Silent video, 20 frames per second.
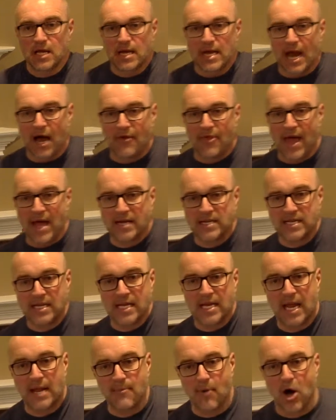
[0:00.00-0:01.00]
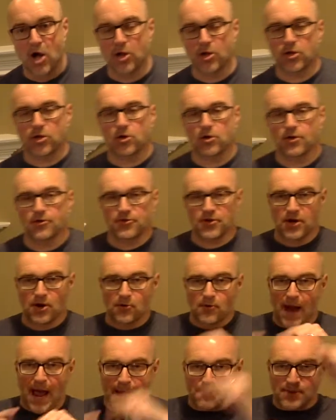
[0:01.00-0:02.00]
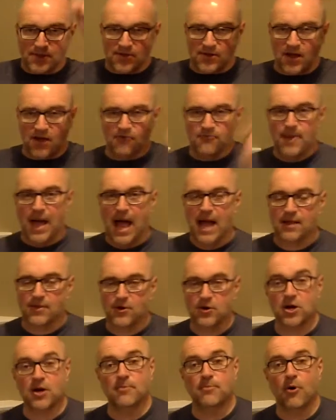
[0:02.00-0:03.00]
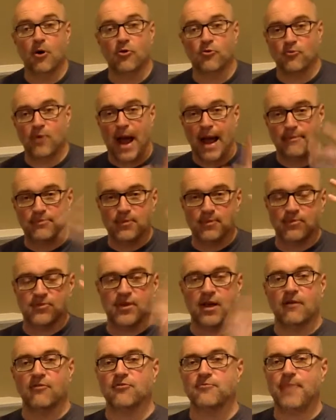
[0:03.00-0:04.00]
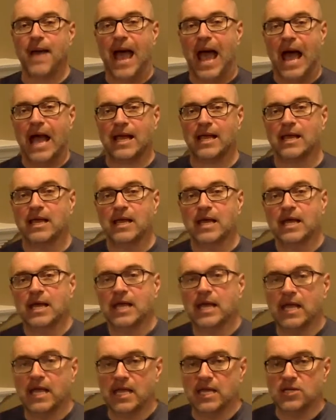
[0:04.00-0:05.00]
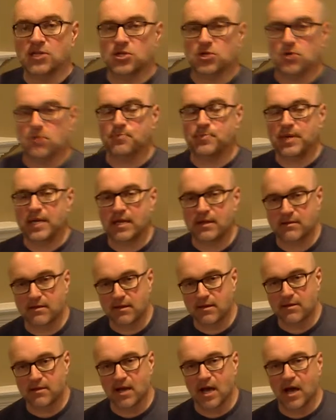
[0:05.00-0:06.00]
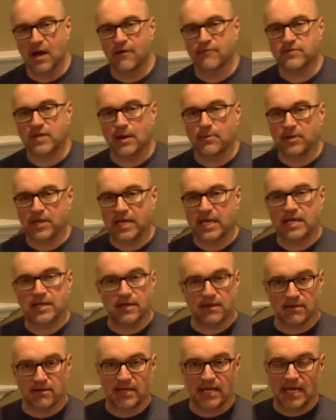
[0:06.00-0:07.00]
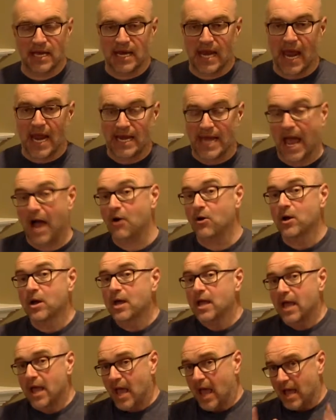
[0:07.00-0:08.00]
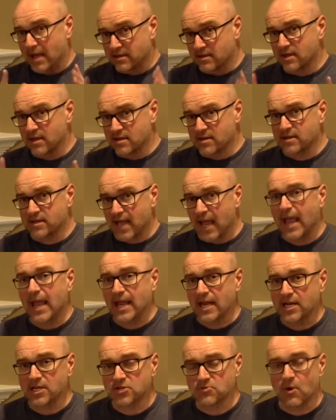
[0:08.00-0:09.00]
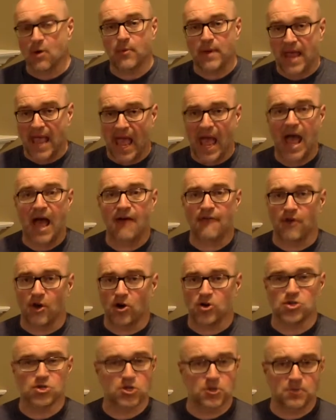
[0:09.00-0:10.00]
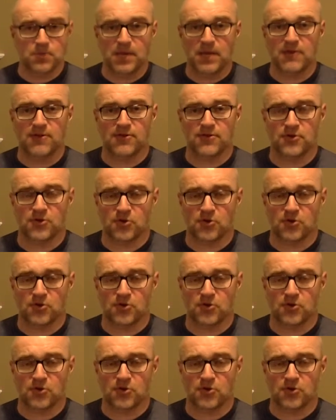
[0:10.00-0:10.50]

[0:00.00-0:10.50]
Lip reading: Now that DNA molecule is going to wrap itself back. They're going to both wrap themselves back into pieces of double helix DNA. Now, at this stage, what we have are two pieces